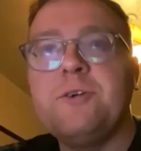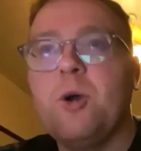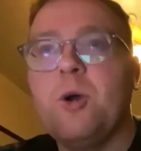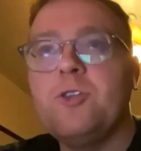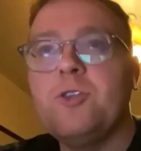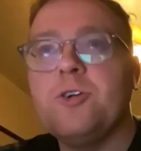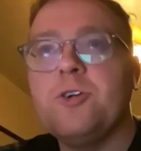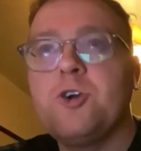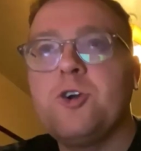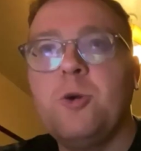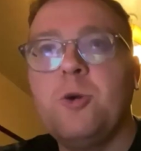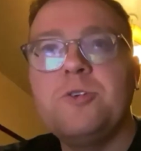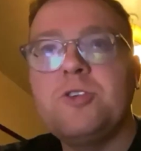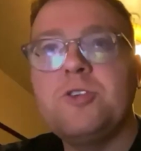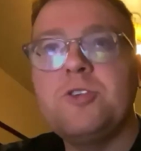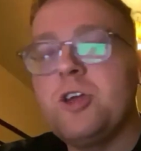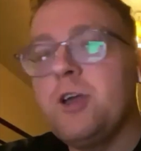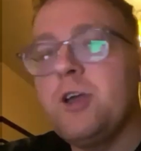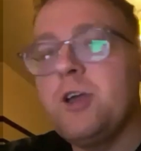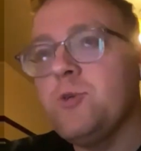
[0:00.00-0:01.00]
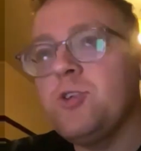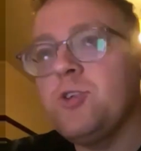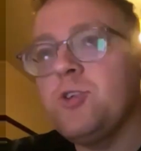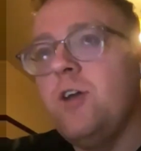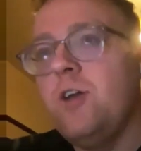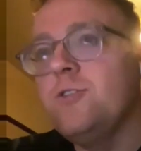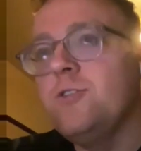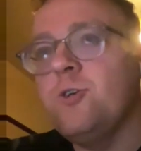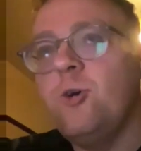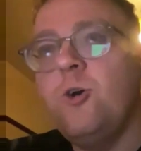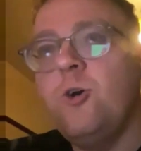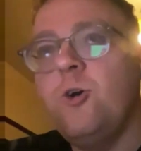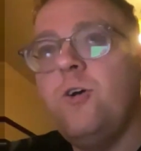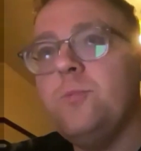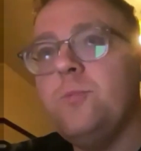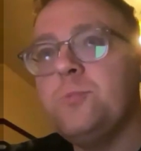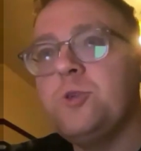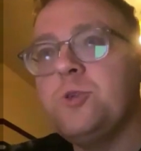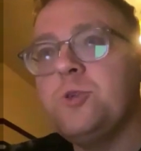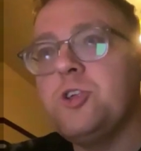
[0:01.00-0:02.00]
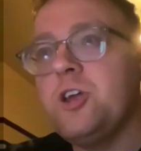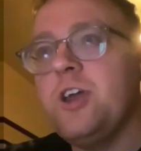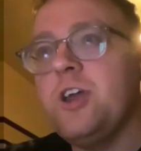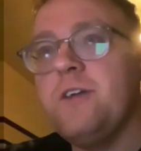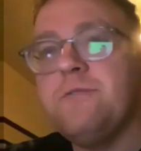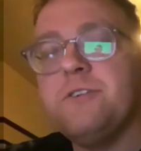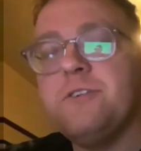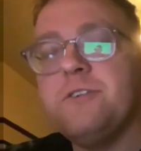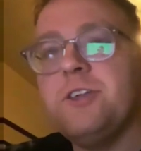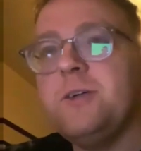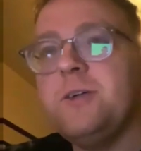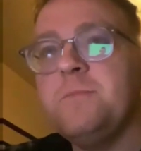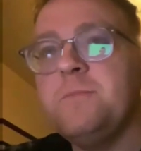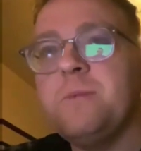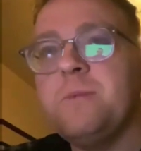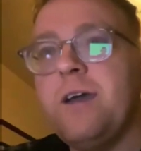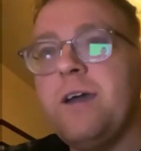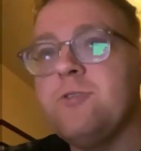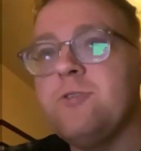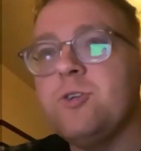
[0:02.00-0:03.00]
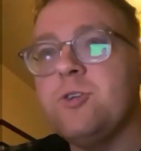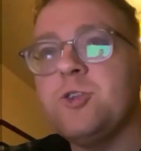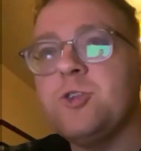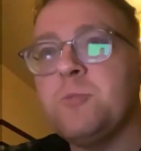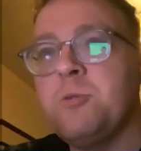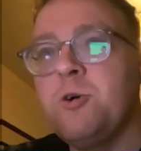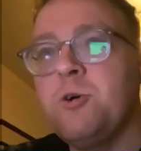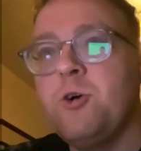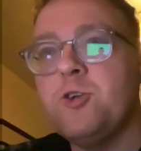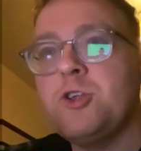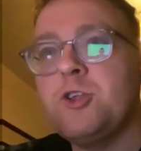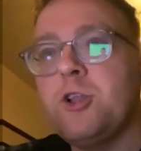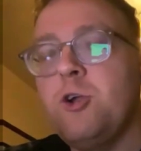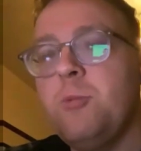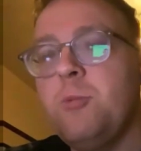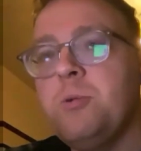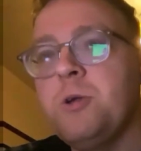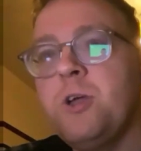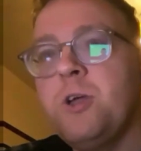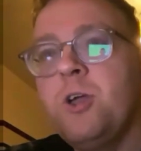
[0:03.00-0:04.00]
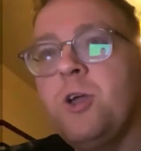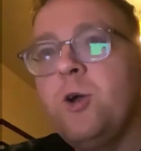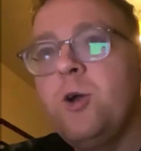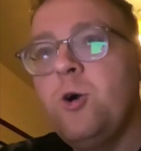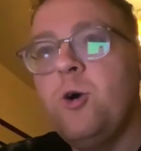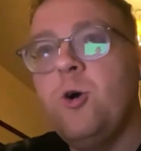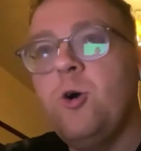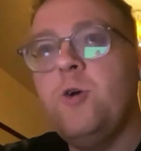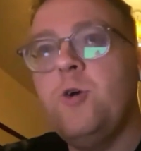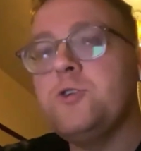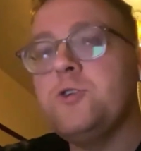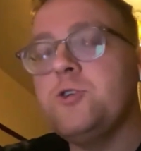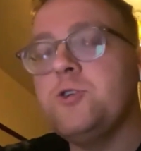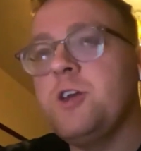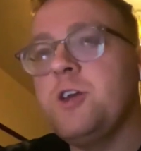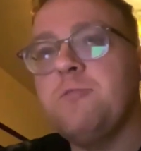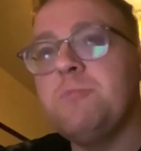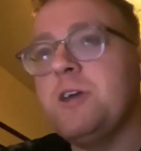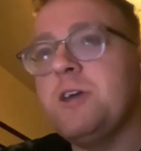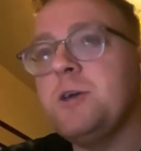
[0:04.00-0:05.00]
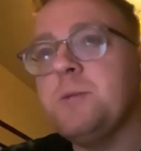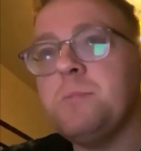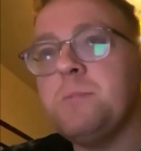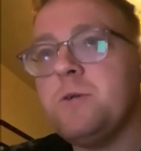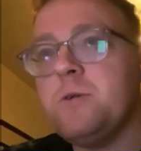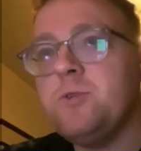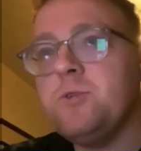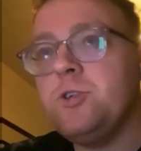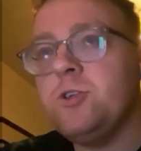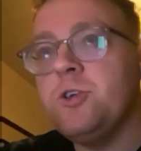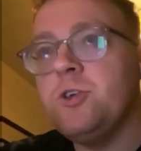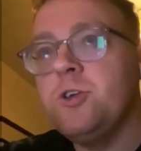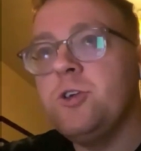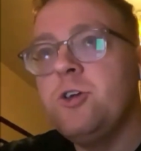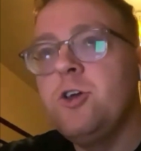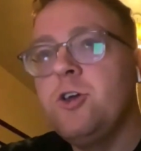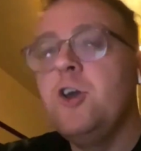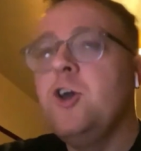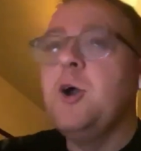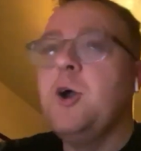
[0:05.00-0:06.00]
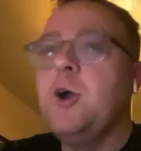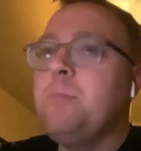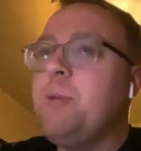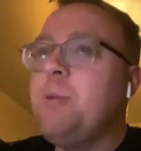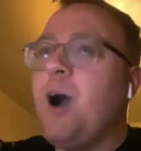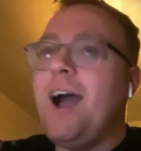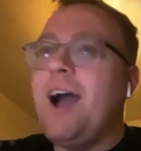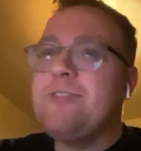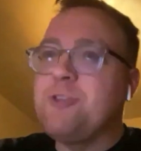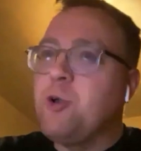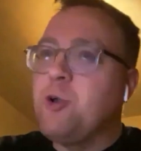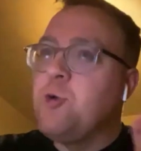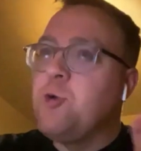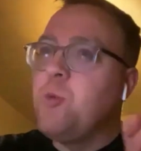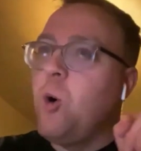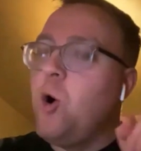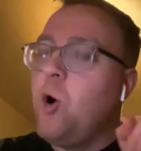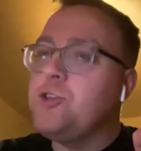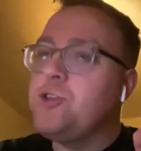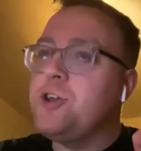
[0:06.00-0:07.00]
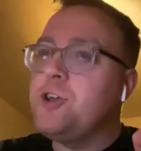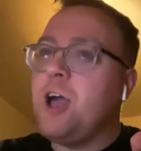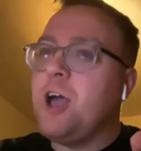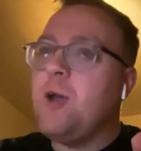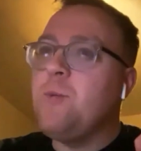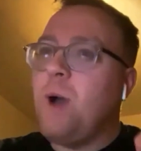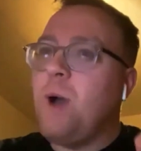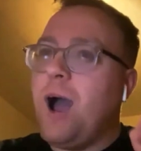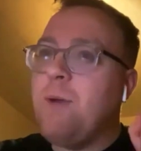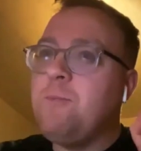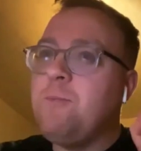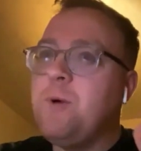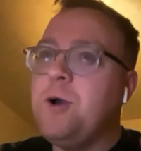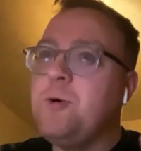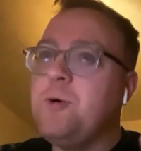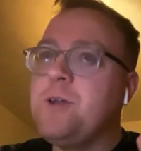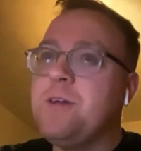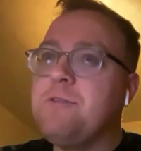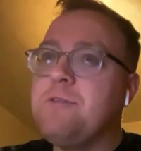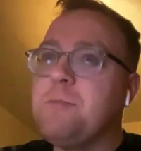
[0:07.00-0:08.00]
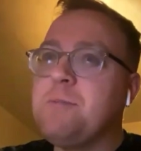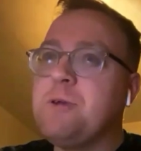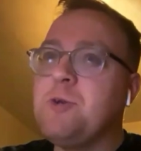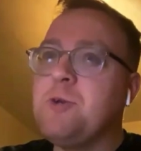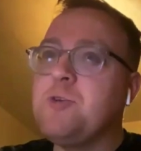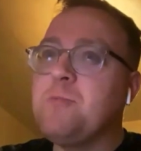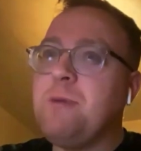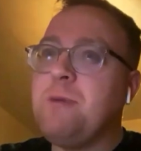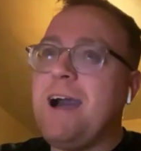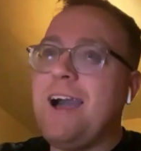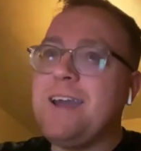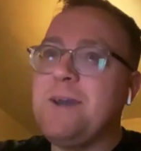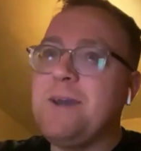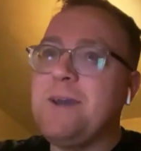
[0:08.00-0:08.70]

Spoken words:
want to come and cheer us on or cheer for the Everton Supporters Club, or just give me abuse. But I do warn you though, I will give abuse back.